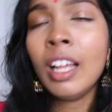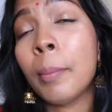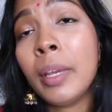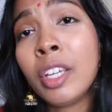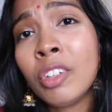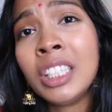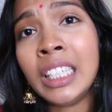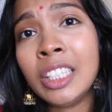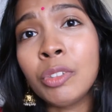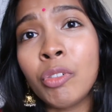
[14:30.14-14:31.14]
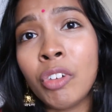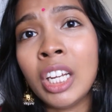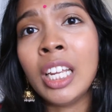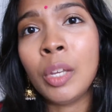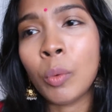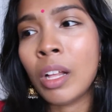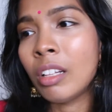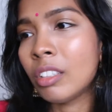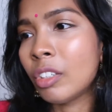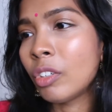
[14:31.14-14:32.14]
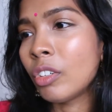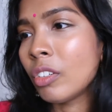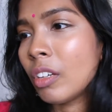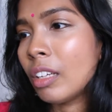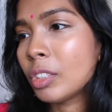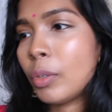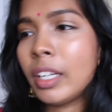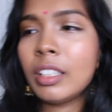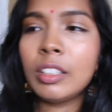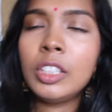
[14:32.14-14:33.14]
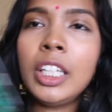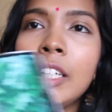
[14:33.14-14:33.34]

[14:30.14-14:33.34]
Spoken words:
Baekhyun sings really well, you know. I was quite, you see